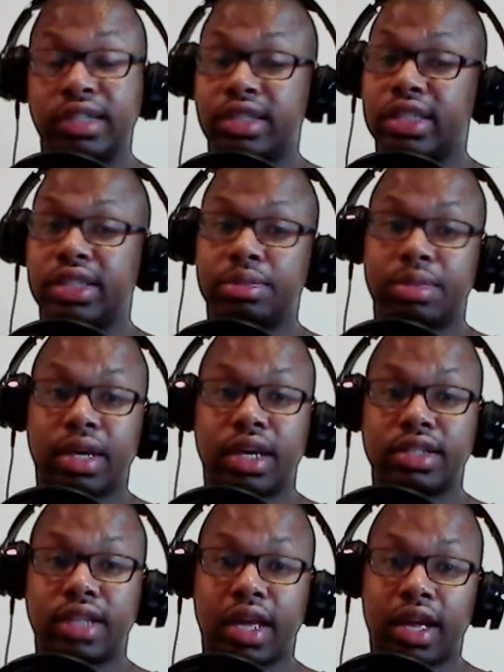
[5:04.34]
seen some
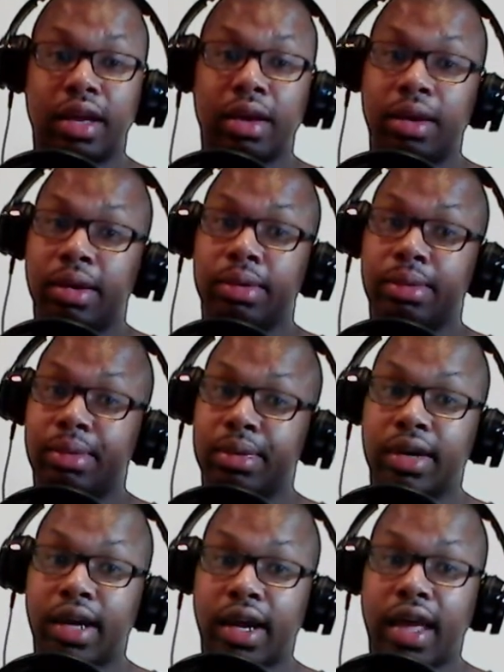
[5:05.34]
things that
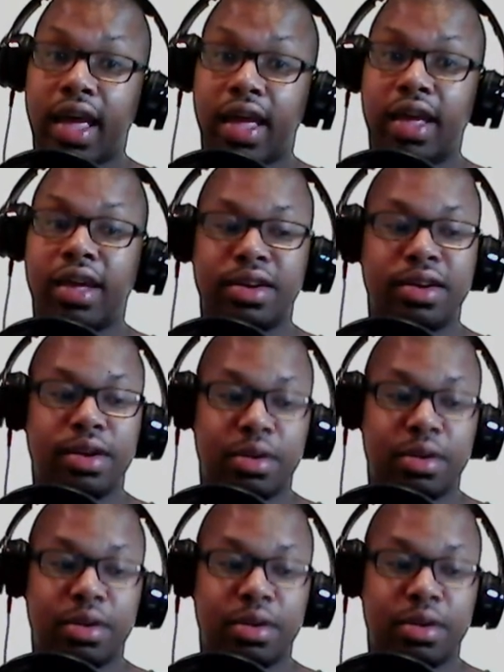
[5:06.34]
were like, hey,